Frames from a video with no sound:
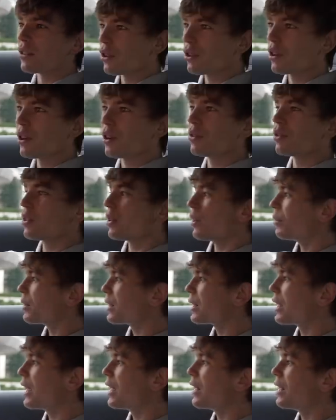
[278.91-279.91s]
Toyota,
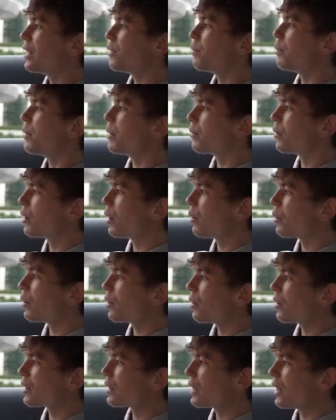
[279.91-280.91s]
Mercedes,
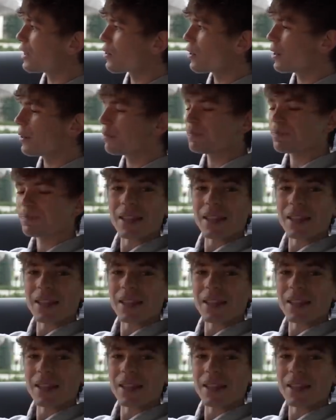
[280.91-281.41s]
BMW, etc.